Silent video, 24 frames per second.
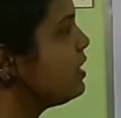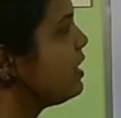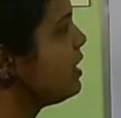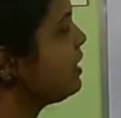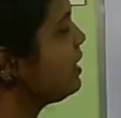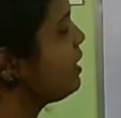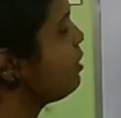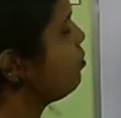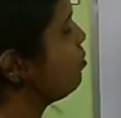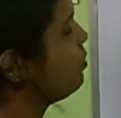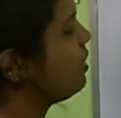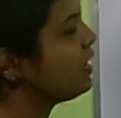
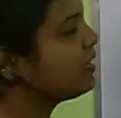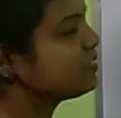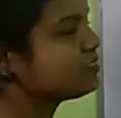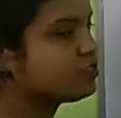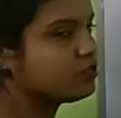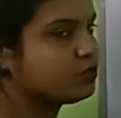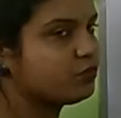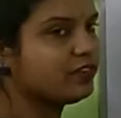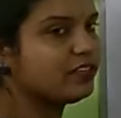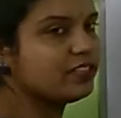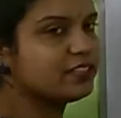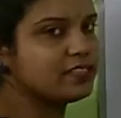Now
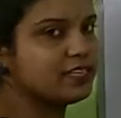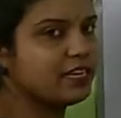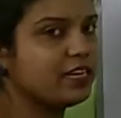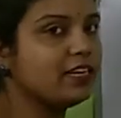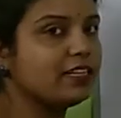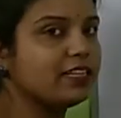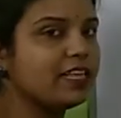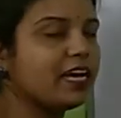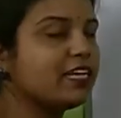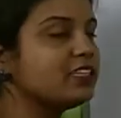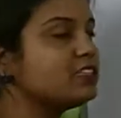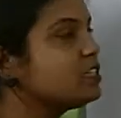as we said
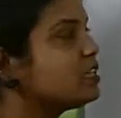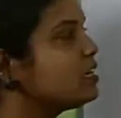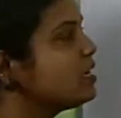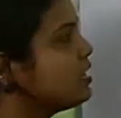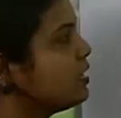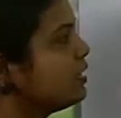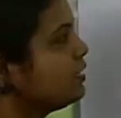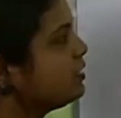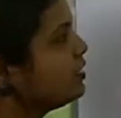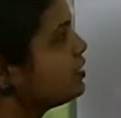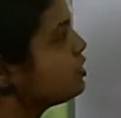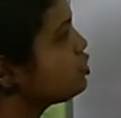that
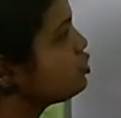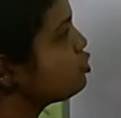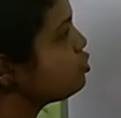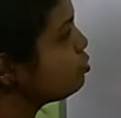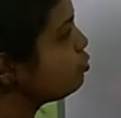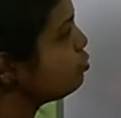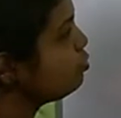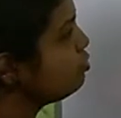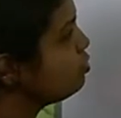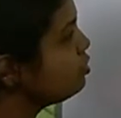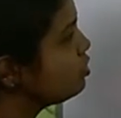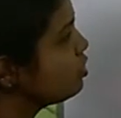the
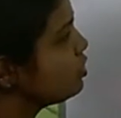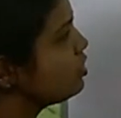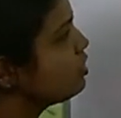2